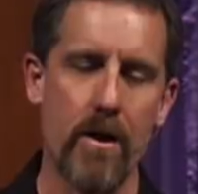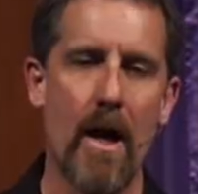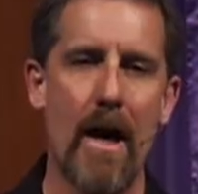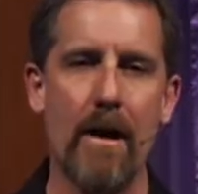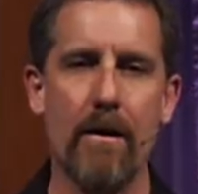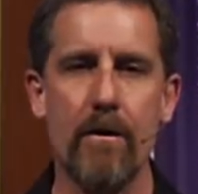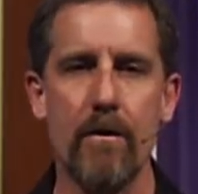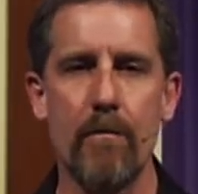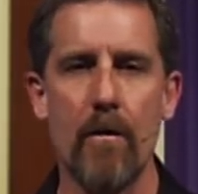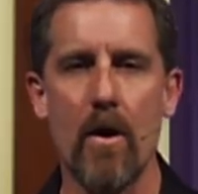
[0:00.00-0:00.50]

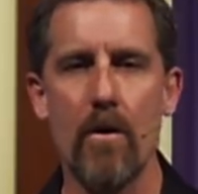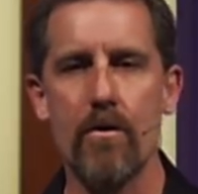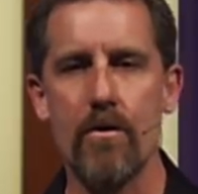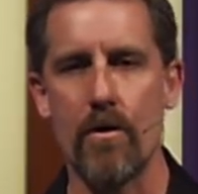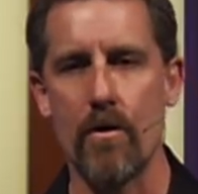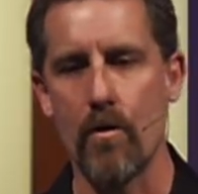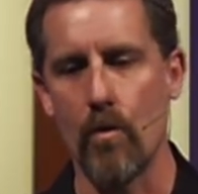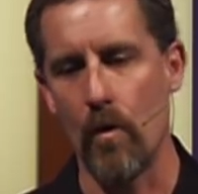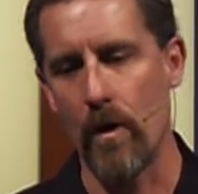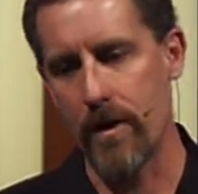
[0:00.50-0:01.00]
talked the
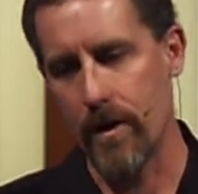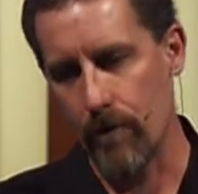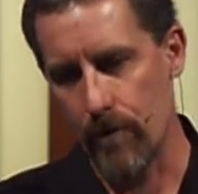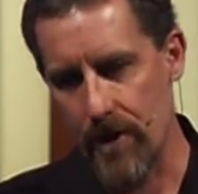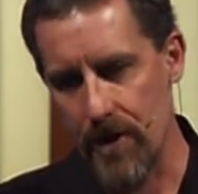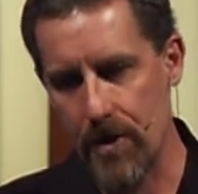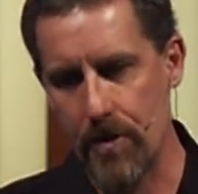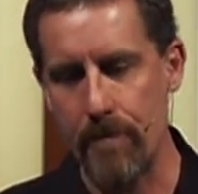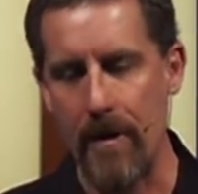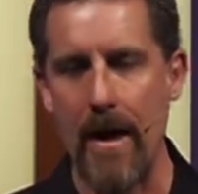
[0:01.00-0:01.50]
most or the one that
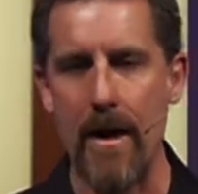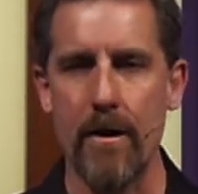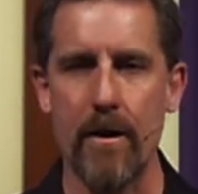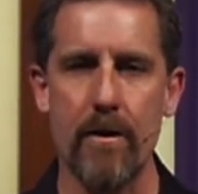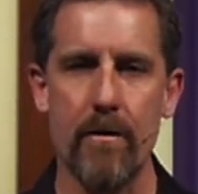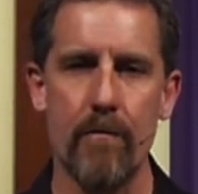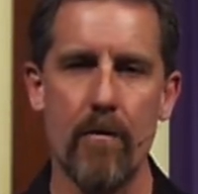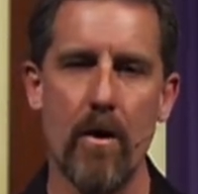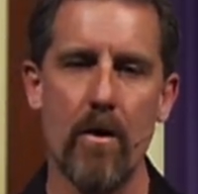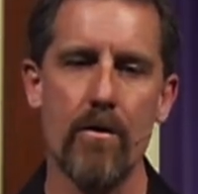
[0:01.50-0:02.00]

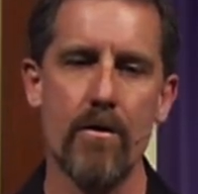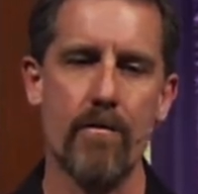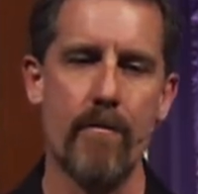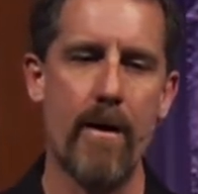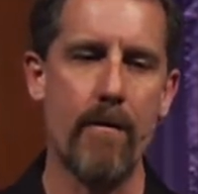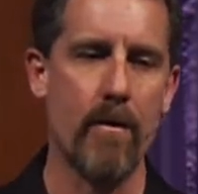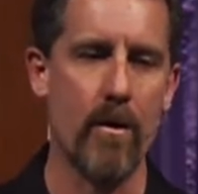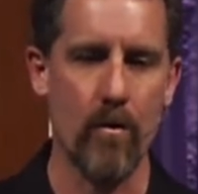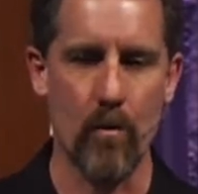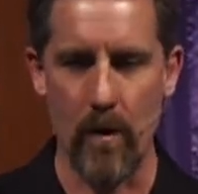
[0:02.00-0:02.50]
responded the most,
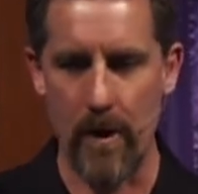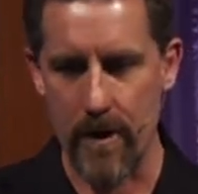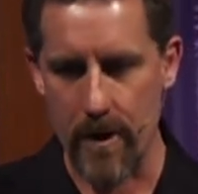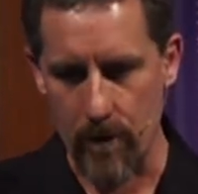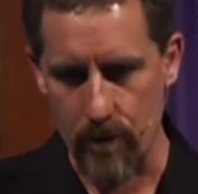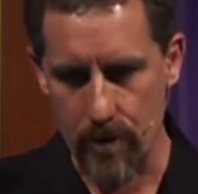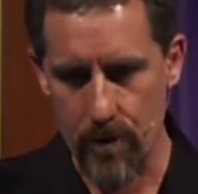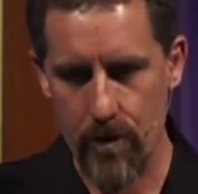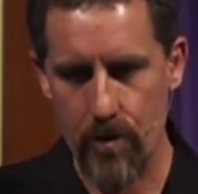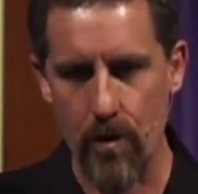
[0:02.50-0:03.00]
maybe the one
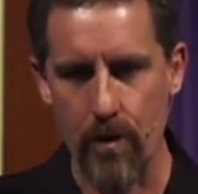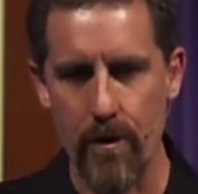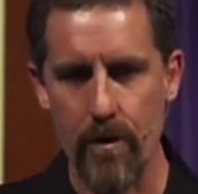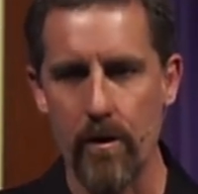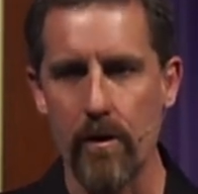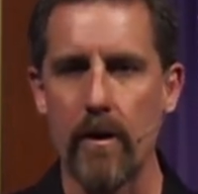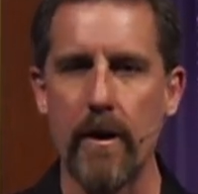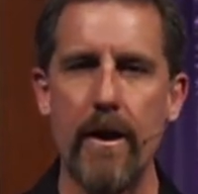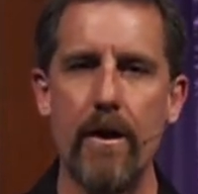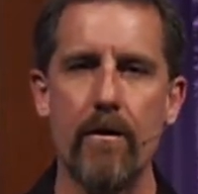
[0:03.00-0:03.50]
that was sort of
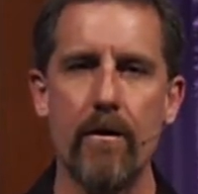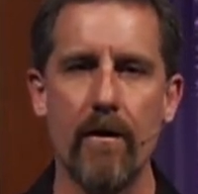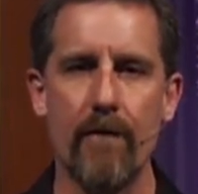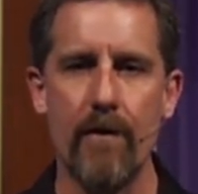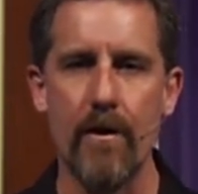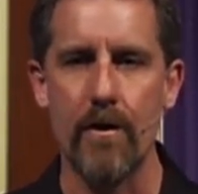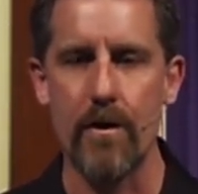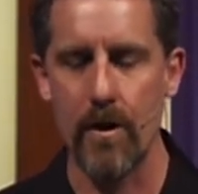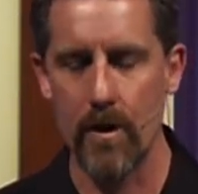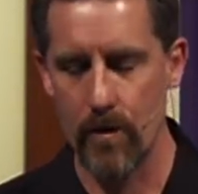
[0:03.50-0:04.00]
the leader
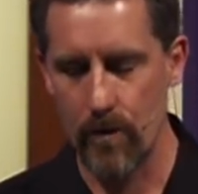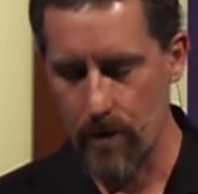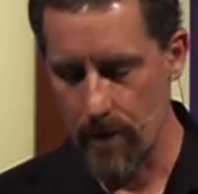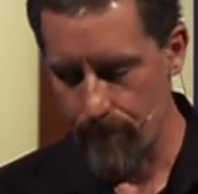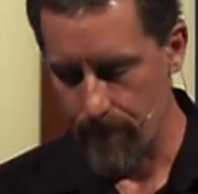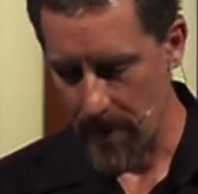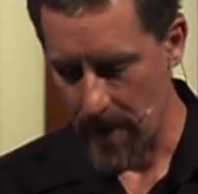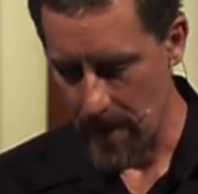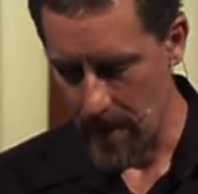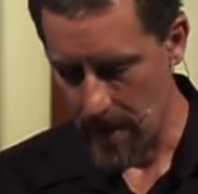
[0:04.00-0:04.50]
of the two,
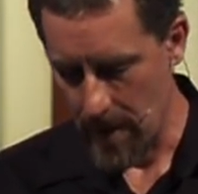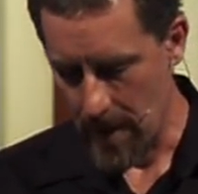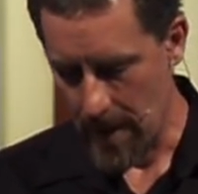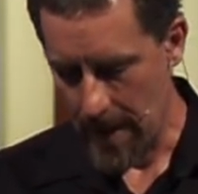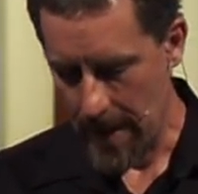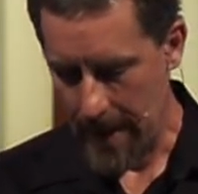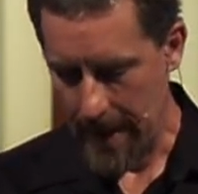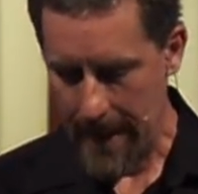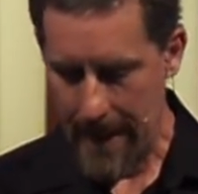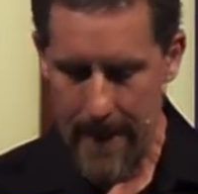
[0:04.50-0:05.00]

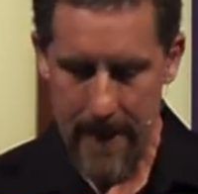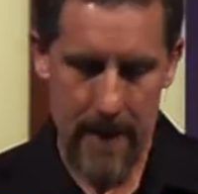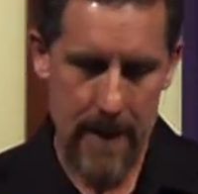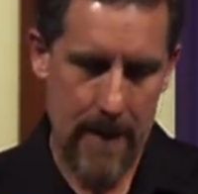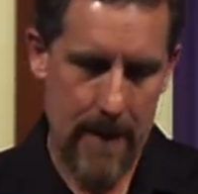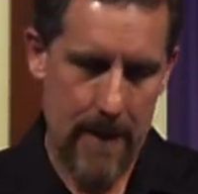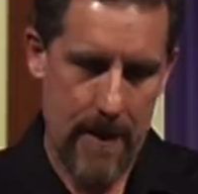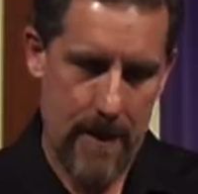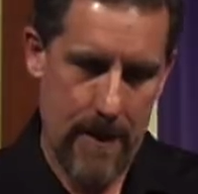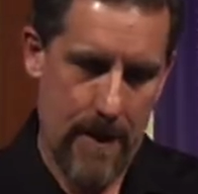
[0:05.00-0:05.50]

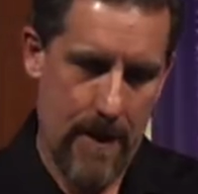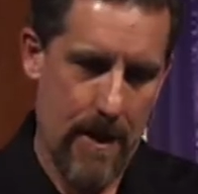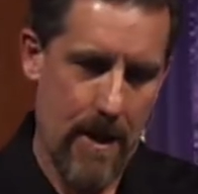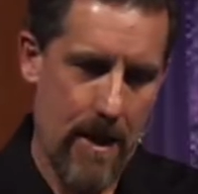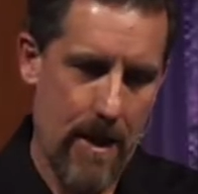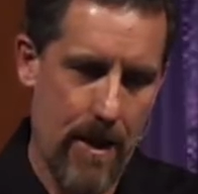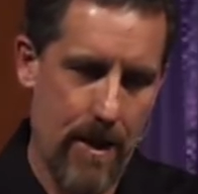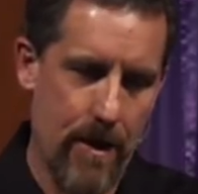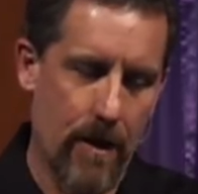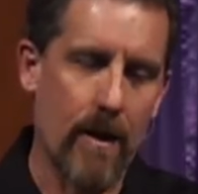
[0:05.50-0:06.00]

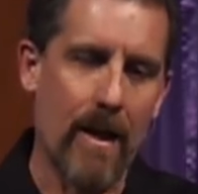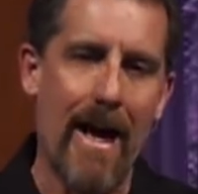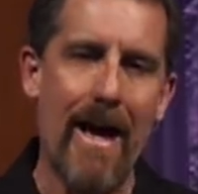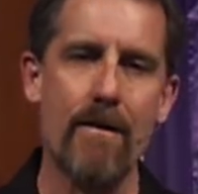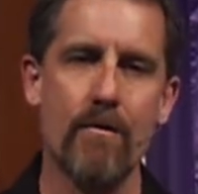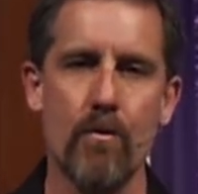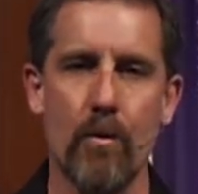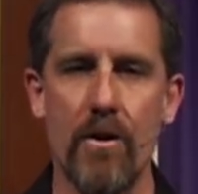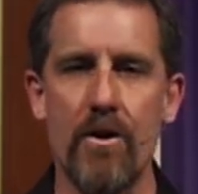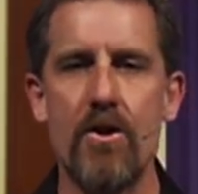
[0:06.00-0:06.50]
their
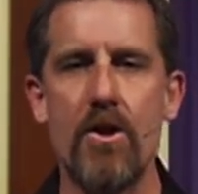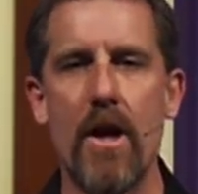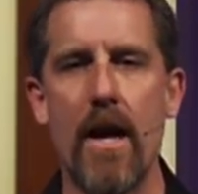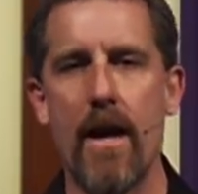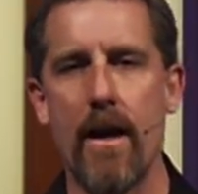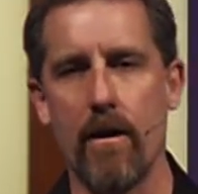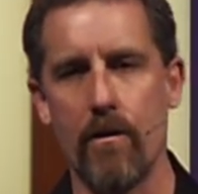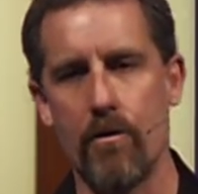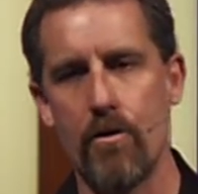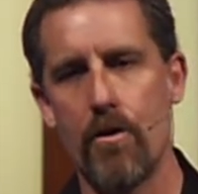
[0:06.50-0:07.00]
lives were
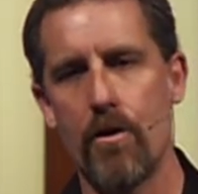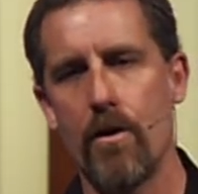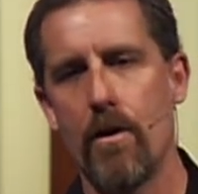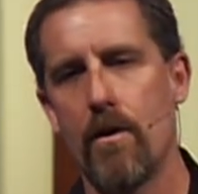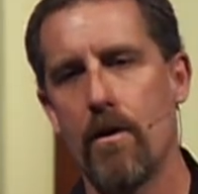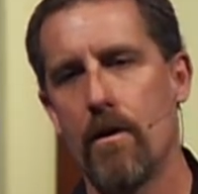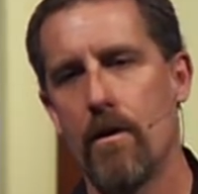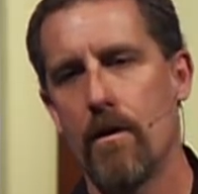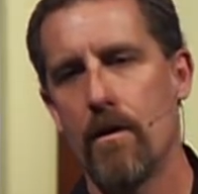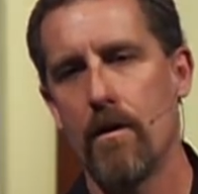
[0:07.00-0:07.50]
changed.
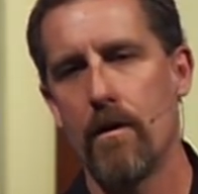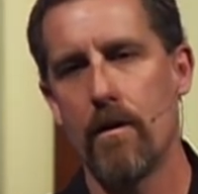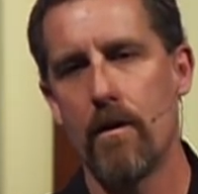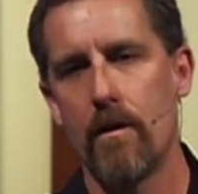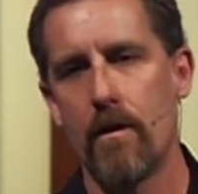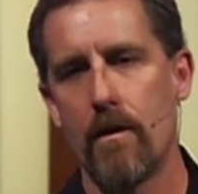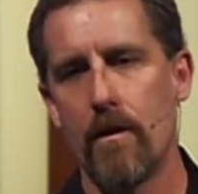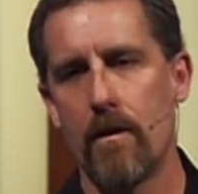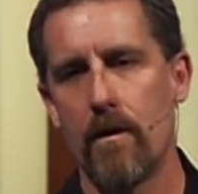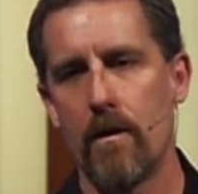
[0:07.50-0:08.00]

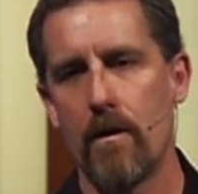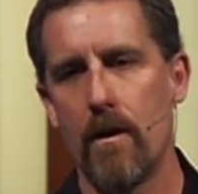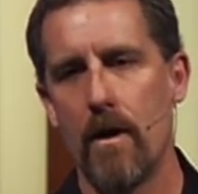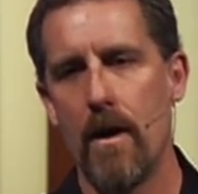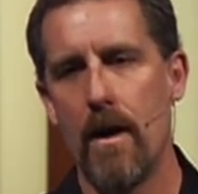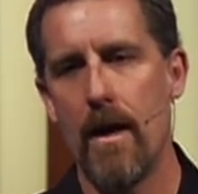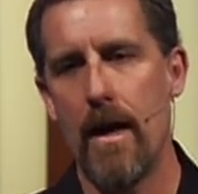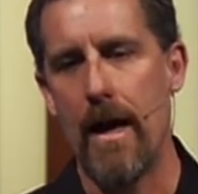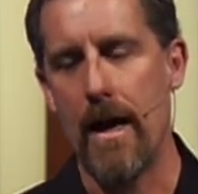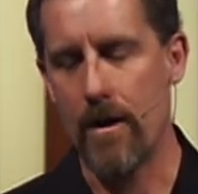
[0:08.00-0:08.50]

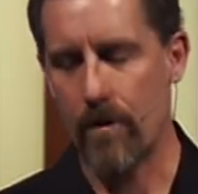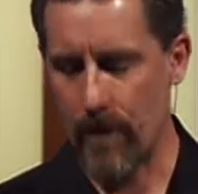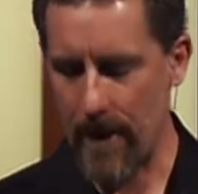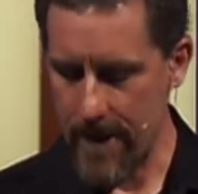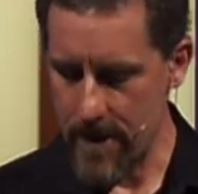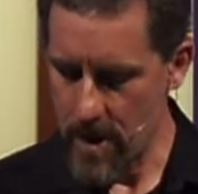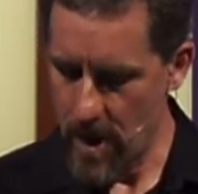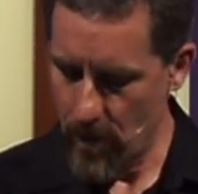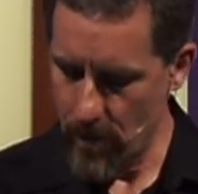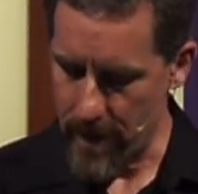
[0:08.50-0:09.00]
How do
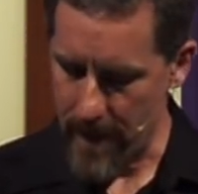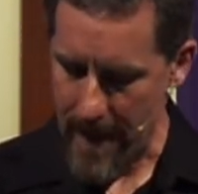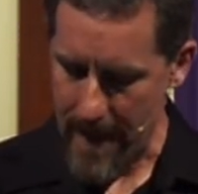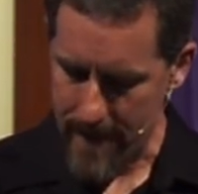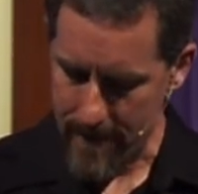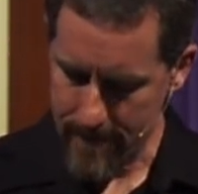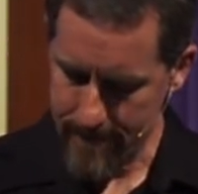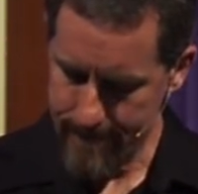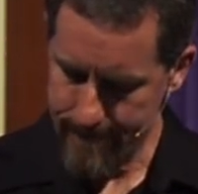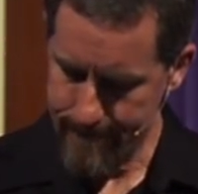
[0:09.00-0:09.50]
I know
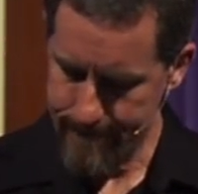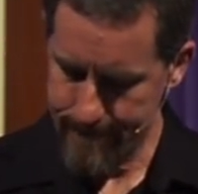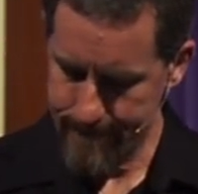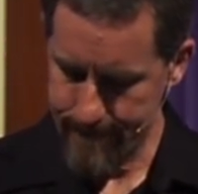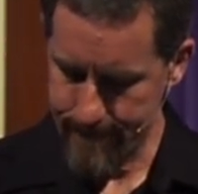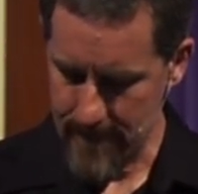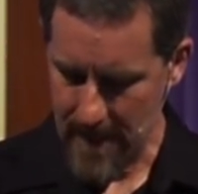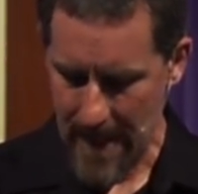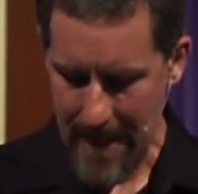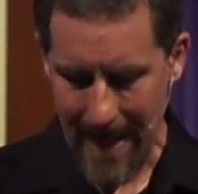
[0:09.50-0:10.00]
that?
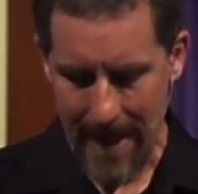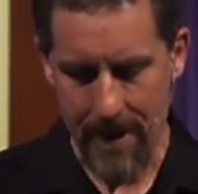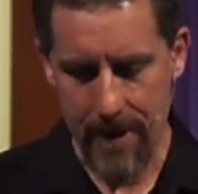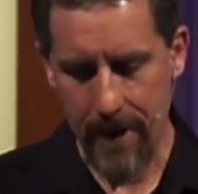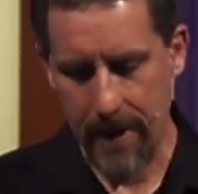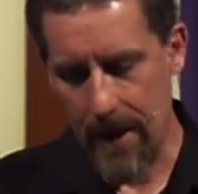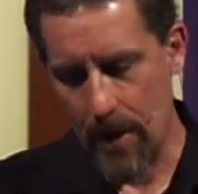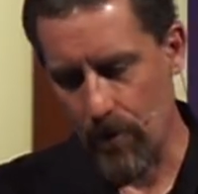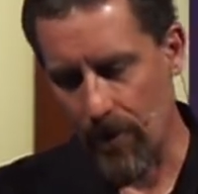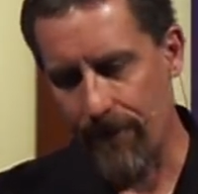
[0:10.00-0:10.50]
I
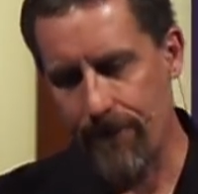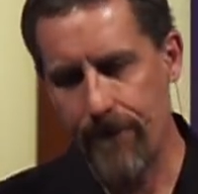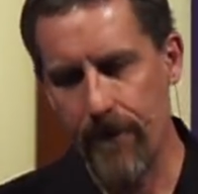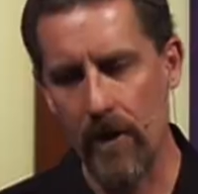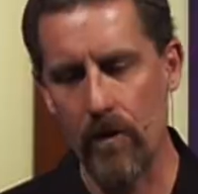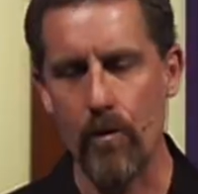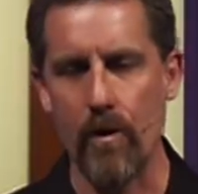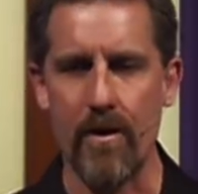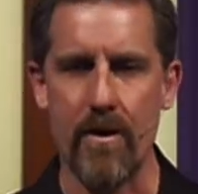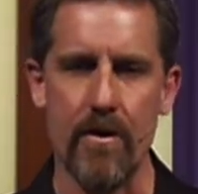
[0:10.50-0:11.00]
think they were
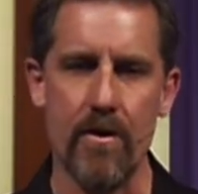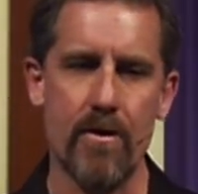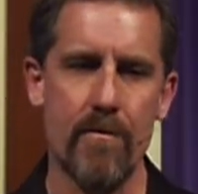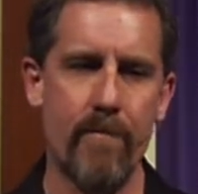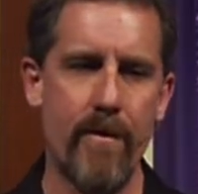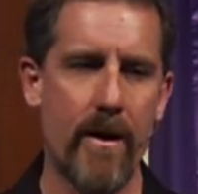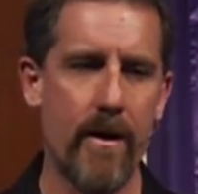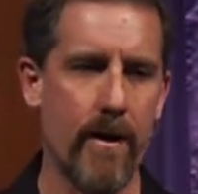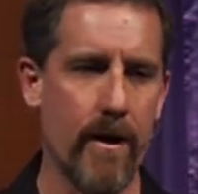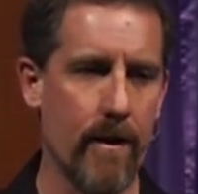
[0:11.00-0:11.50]
filled with the
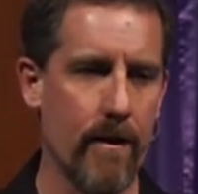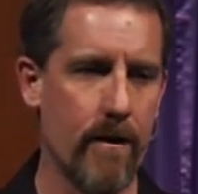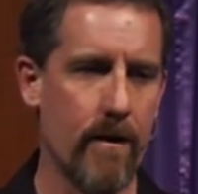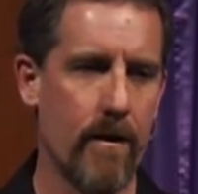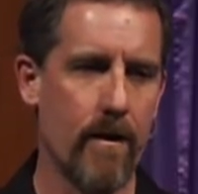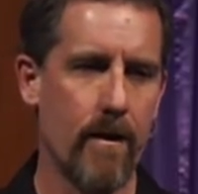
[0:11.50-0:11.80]
Spirit.